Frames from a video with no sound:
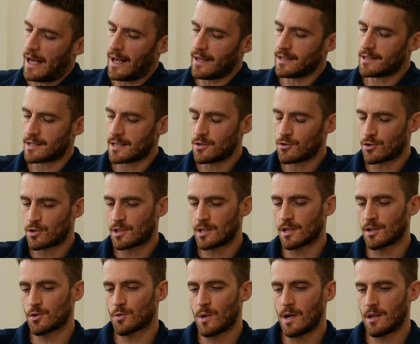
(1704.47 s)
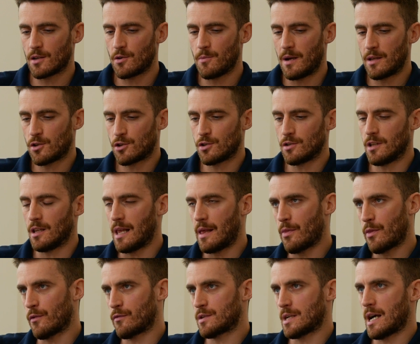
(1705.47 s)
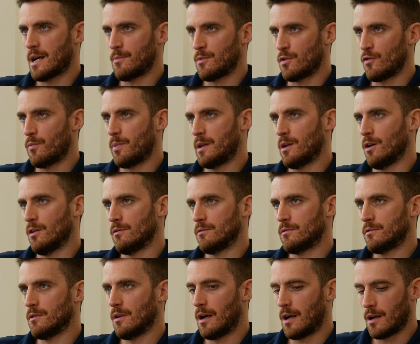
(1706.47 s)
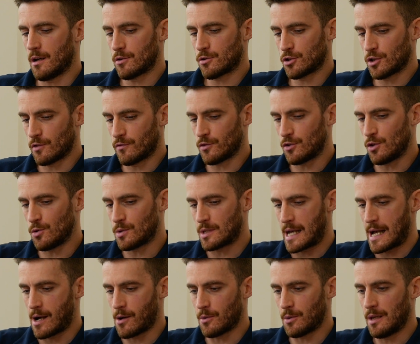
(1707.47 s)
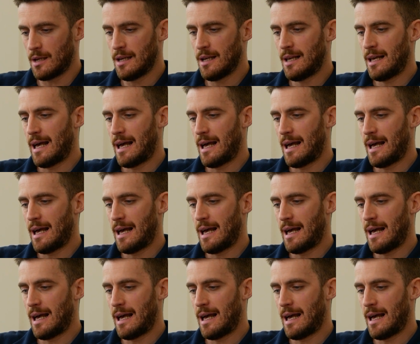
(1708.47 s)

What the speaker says: It's interesting as well. You mentioned the length of time that you've been on Sherford Newtown,